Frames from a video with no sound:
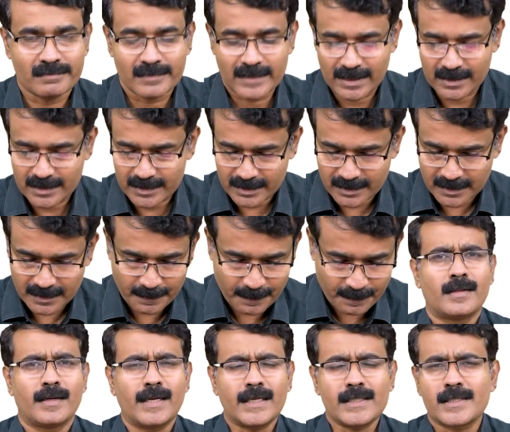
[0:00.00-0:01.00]
That's it.
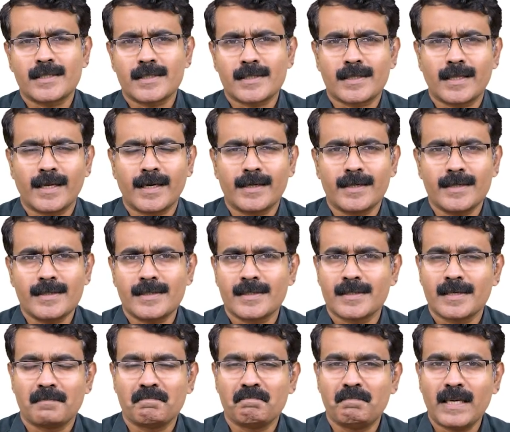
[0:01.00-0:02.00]
The next slide
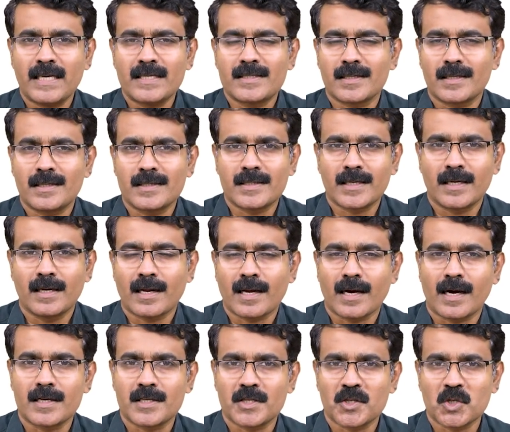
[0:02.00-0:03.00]
is basal cell
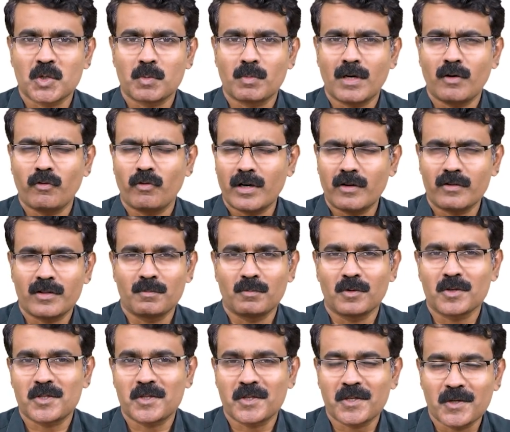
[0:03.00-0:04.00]
carcinoma. One of the
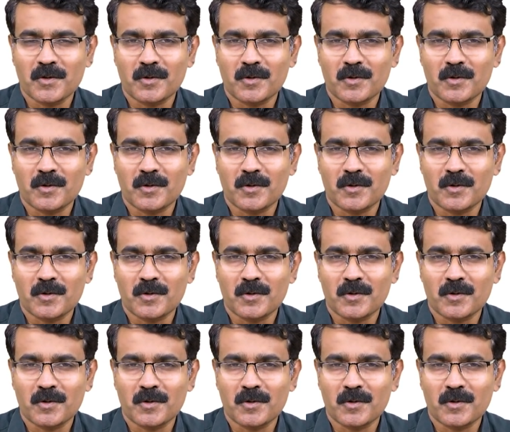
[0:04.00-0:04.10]
most